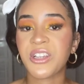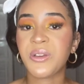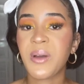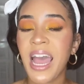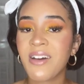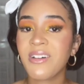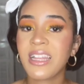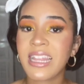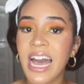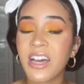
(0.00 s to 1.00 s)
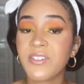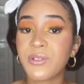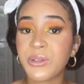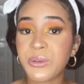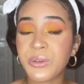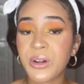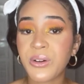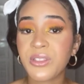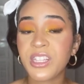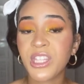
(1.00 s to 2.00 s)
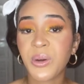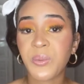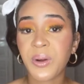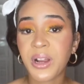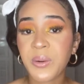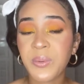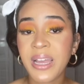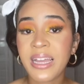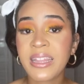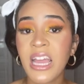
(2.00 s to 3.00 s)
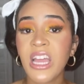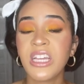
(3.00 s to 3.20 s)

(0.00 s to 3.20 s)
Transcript: you have a lot of new growth to work with,